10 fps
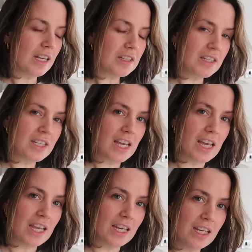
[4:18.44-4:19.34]

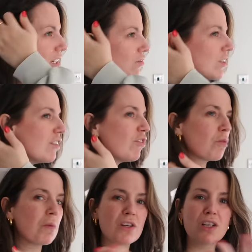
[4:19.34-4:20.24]
Yesterday I didn't really
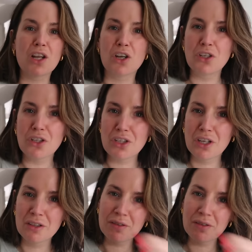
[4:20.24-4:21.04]
vlog much at lunch,